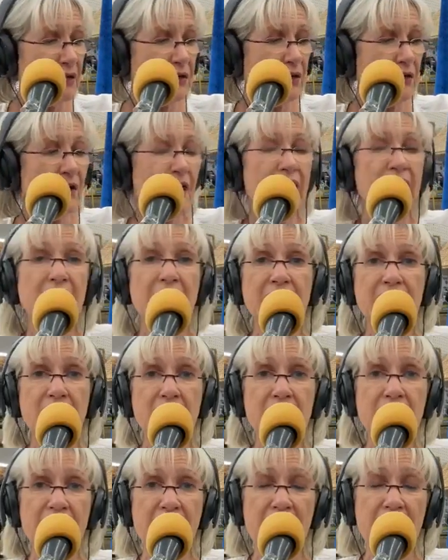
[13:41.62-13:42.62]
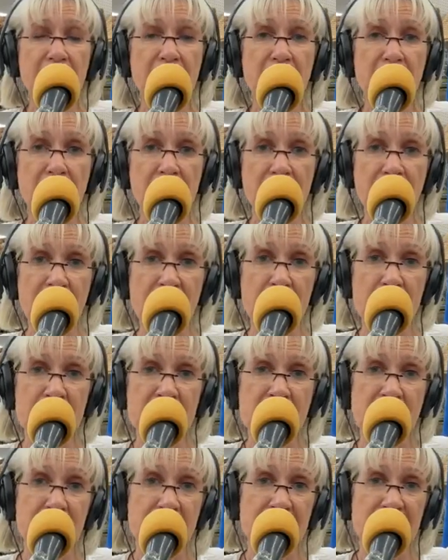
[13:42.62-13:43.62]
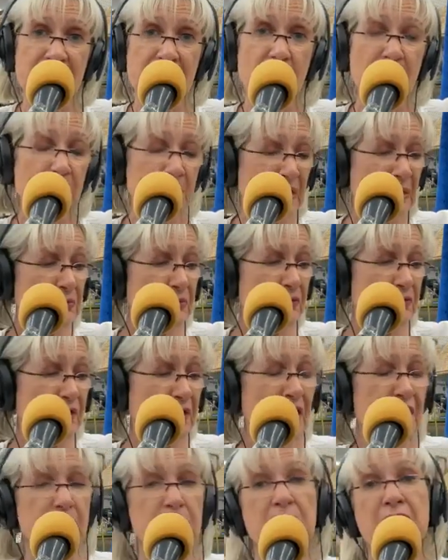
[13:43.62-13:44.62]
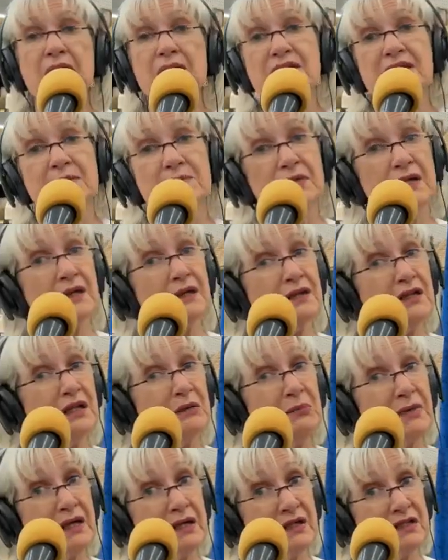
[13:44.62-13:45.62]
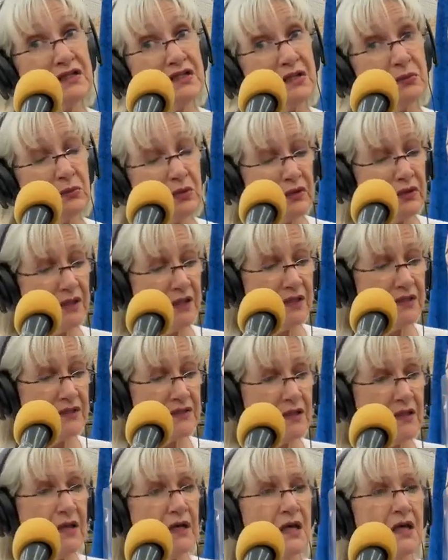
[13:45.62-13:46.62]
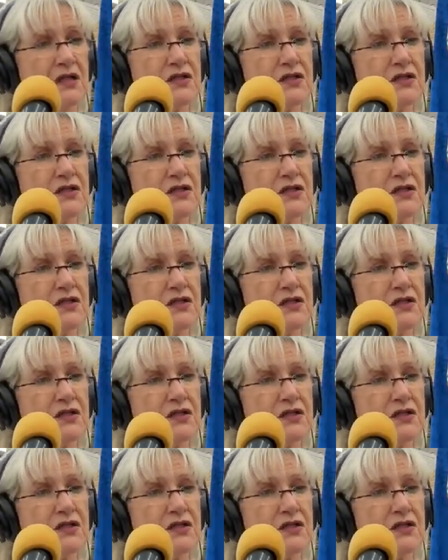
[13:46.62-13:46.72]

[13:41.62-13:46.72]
I like to look out there on Amazon and see what people think, because I'm telling you, my customer does.